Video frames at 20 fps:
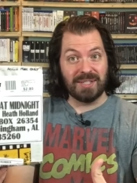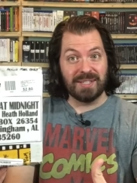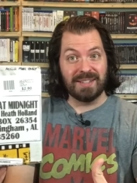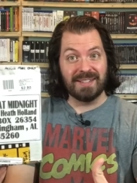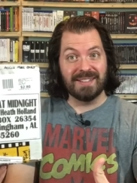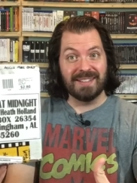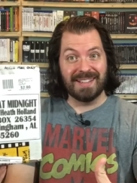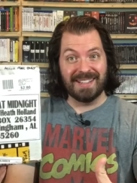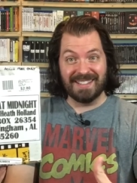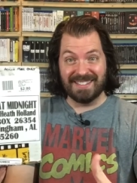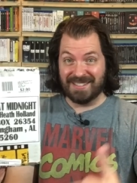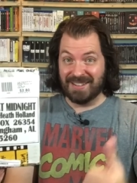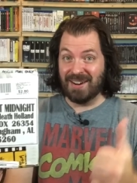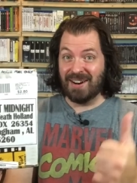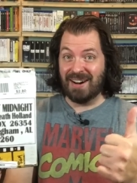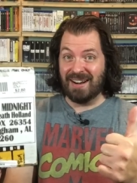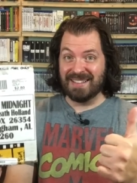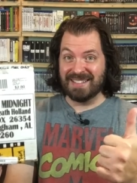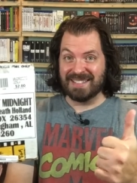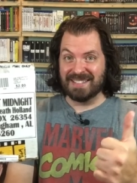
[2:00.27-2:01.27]
it is
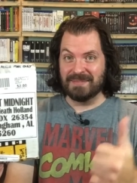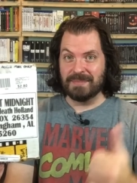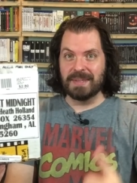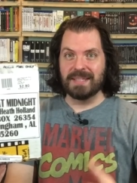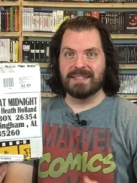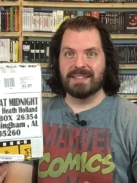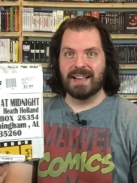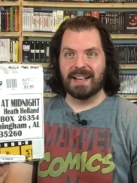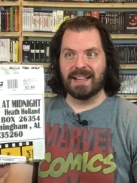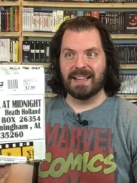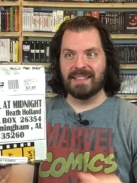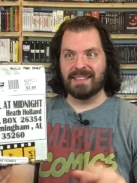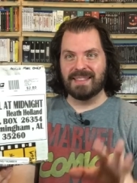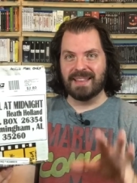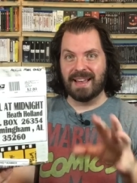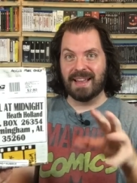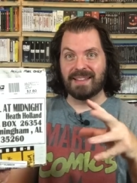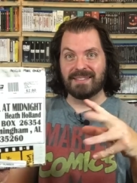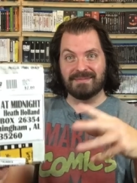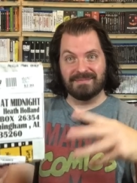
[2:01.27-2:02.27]
awesome, and second,
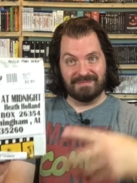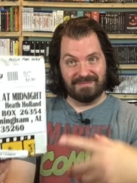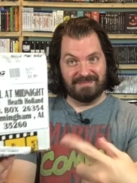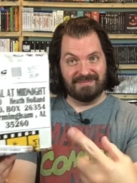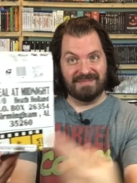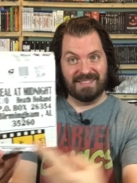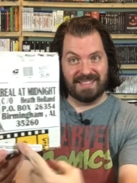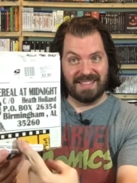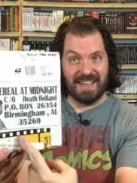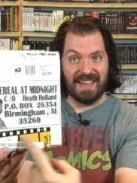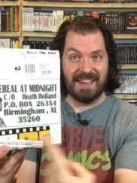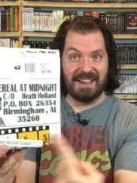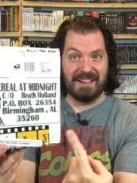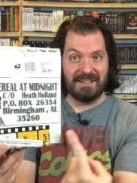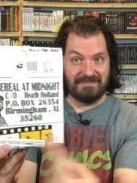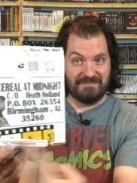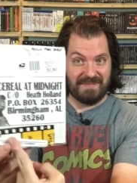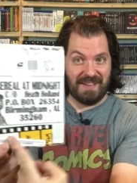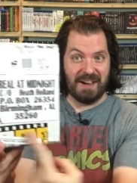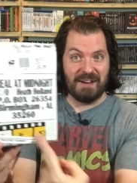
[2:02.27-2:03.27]
that
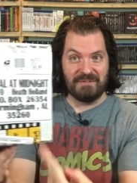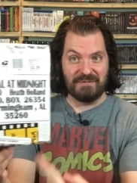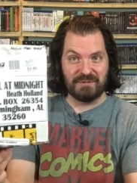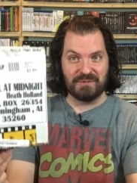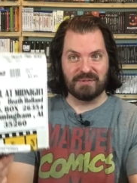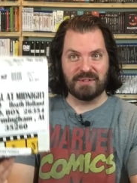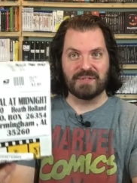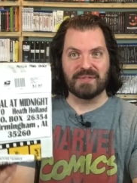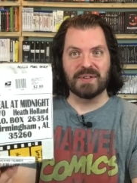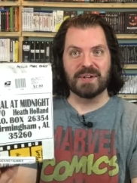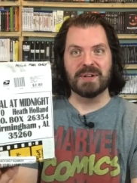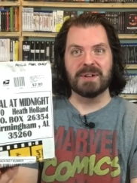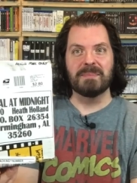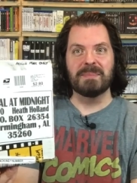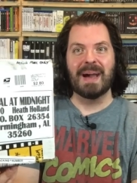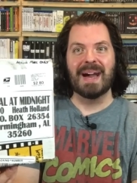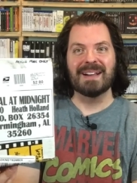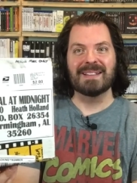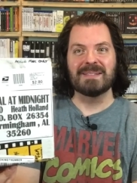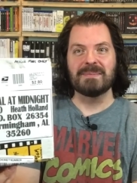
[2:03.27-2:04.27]
they have referred it
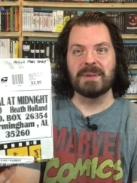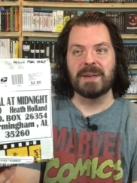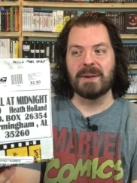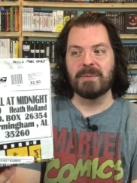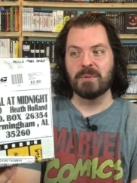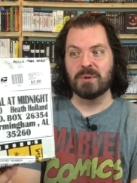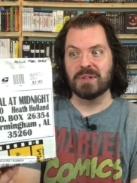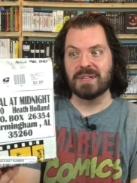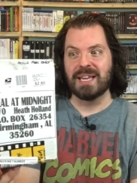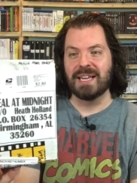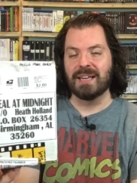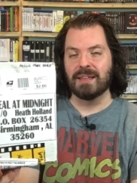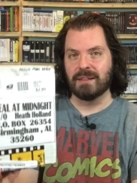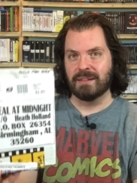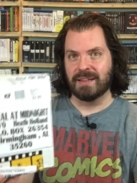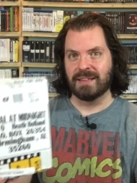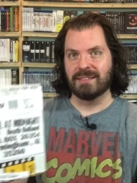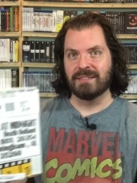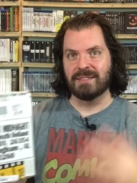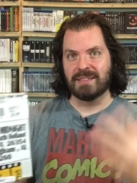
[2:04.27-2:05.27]
back to me with King,
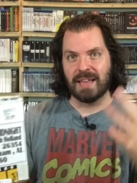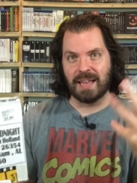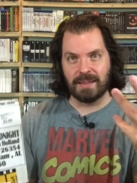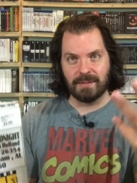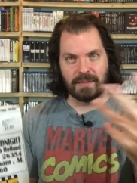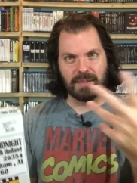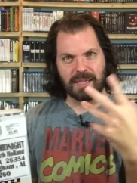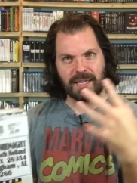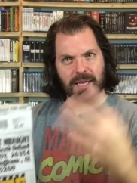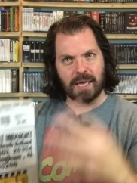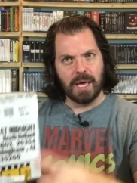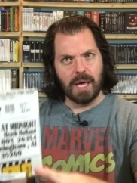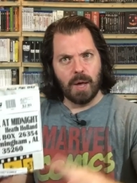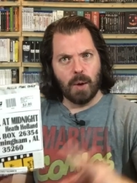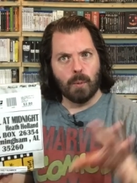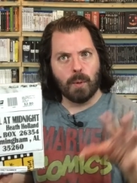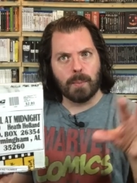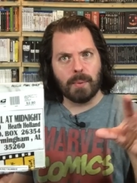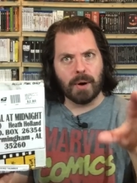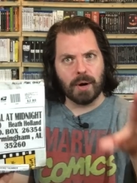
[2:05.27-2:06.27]
like they, like
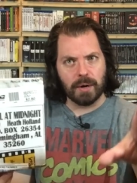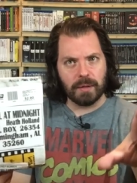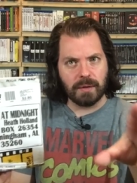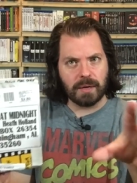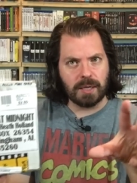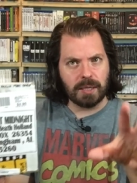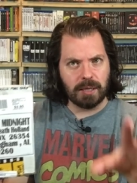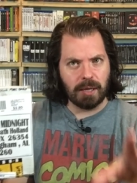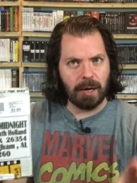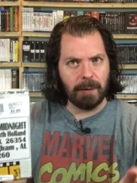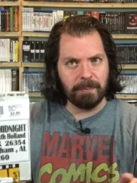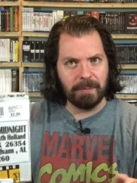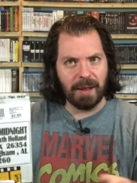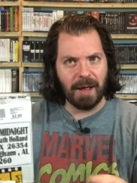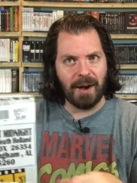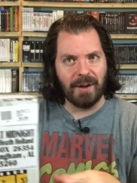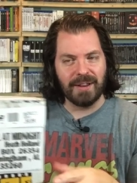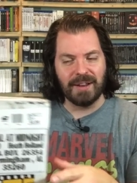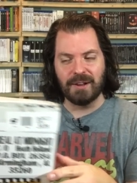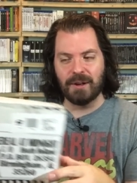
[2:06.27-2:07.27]
we're part of the club
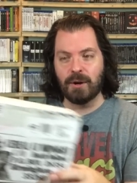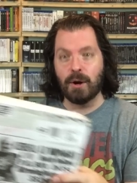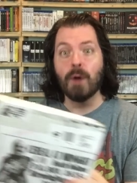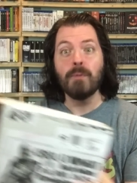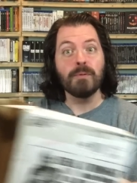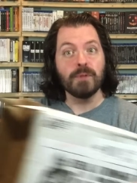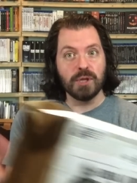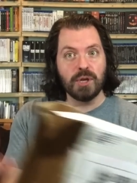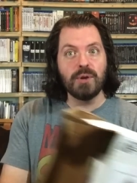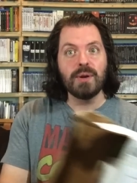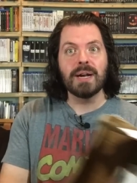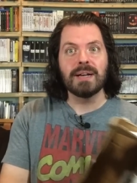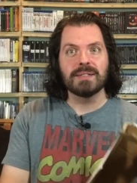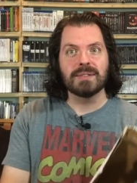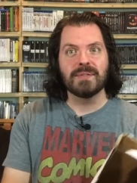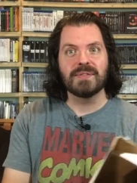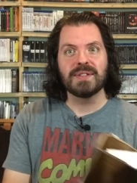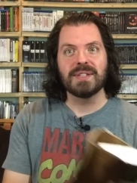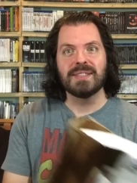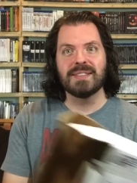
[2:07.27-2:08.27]
now, you know. Hopefully you guys
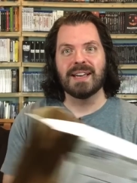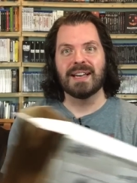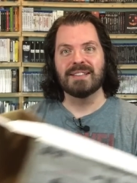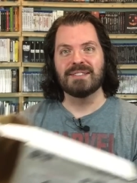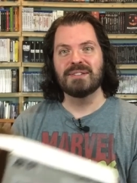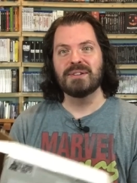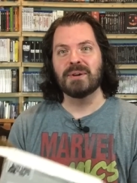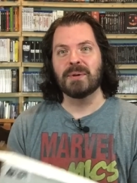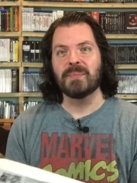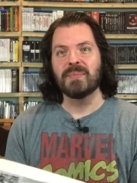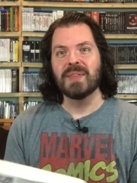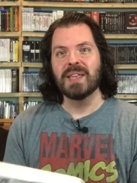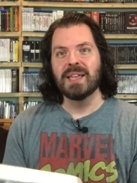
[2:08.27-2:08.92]
have seen that too.